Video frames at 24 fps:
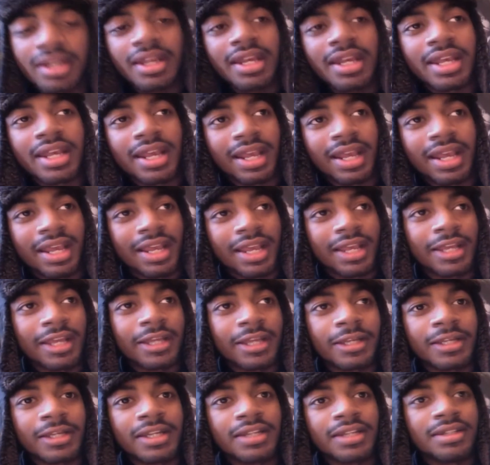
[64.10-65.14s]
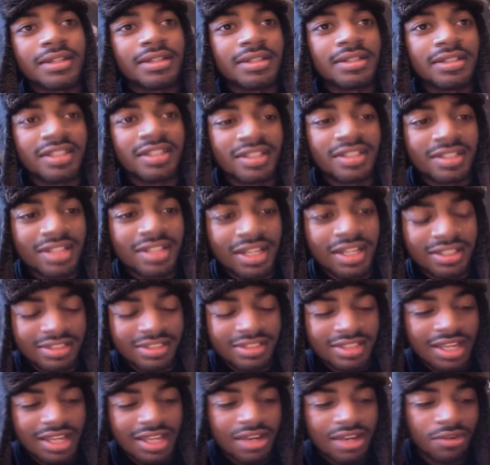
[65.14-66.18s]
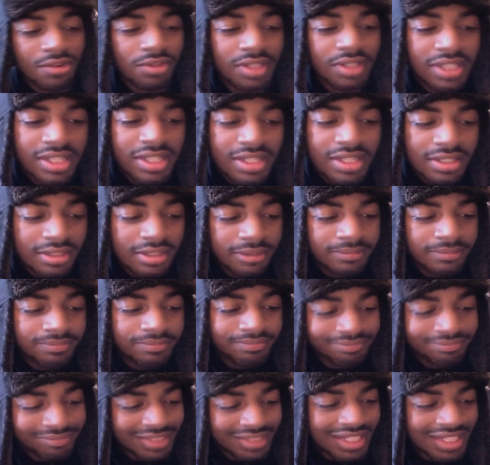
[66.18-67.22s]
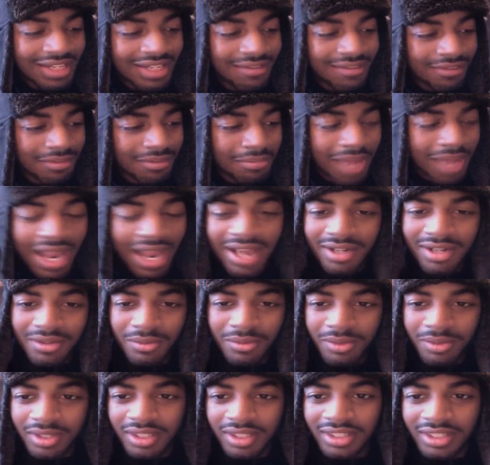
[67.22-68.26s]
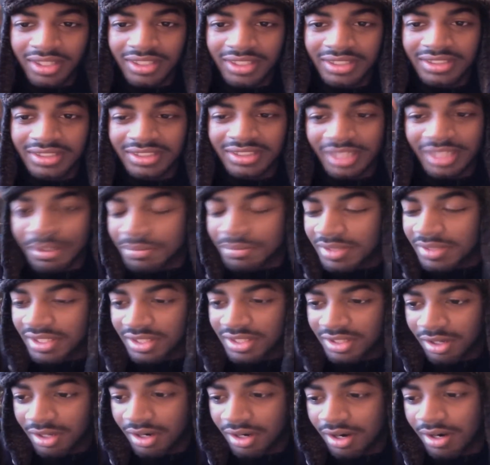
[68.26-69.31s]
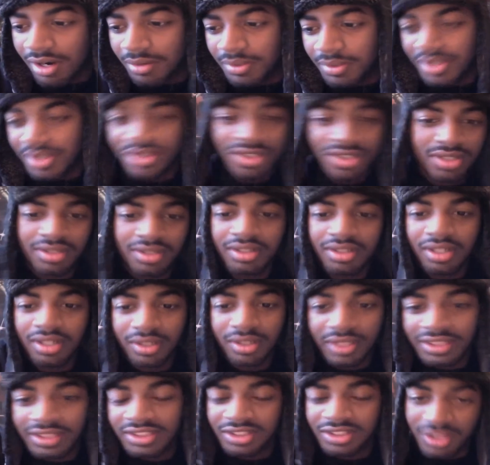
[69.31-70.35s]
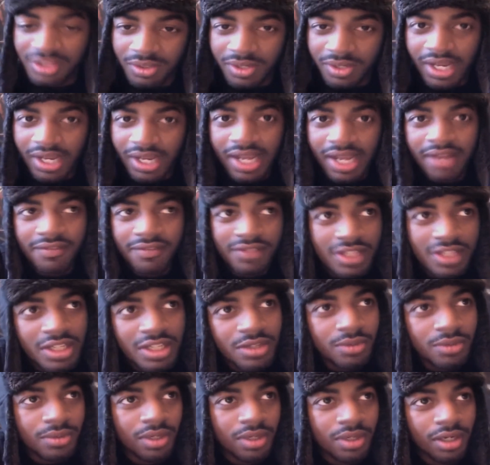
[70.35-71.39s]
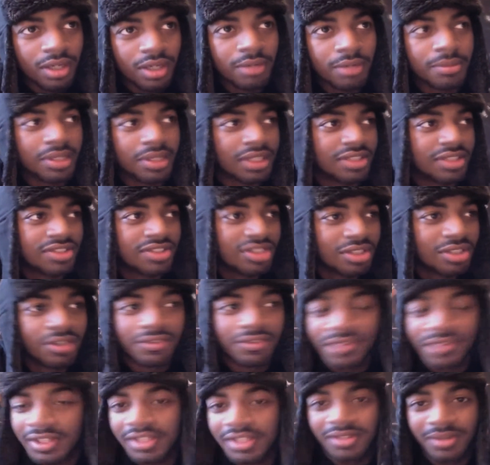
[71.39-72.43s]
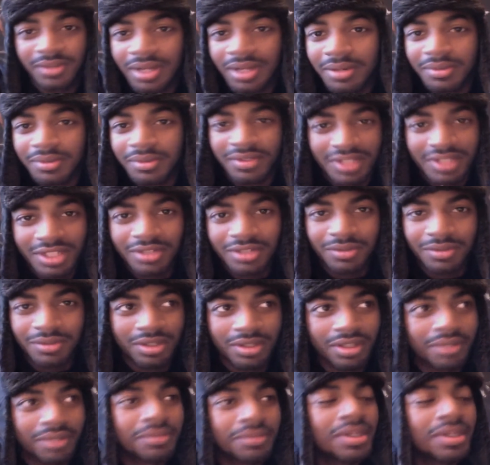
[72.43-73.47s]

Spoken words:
and the decks that really even mattered was Empty Jar, which, they still have Needleworm and can still fuck you up with Needleworm.